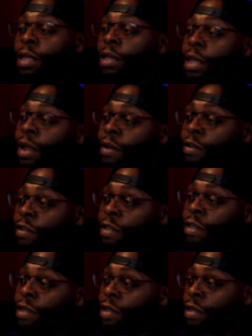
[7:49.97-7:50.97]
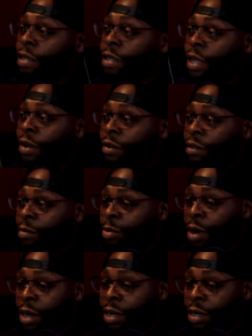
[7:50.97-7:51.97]
there's the
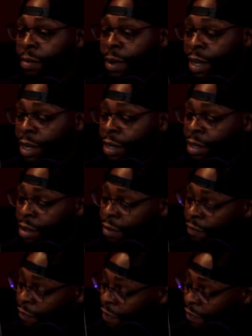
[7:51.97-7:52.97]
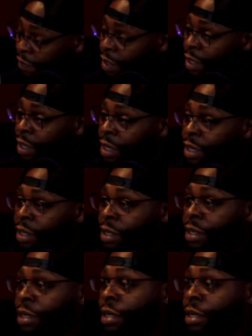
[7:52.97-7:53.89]
product, man. 15-inch.